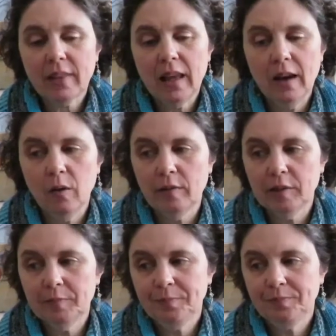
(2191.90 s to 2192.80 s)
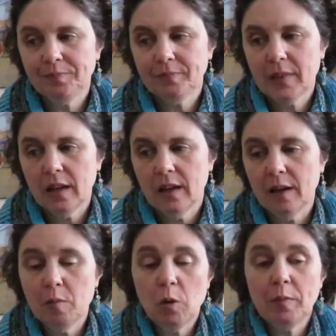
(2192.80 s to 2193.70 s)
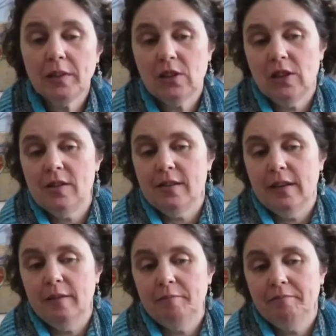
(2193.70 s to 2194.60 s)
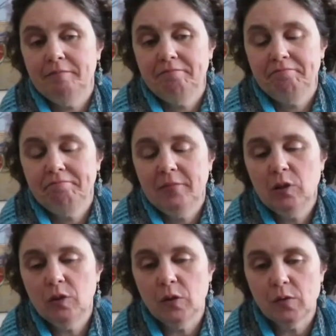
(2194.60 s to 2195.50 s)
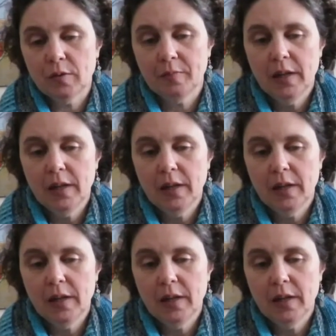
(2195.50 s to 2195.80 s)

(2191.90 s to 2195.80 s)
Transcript: However, I'm hoping to change that. Who knows?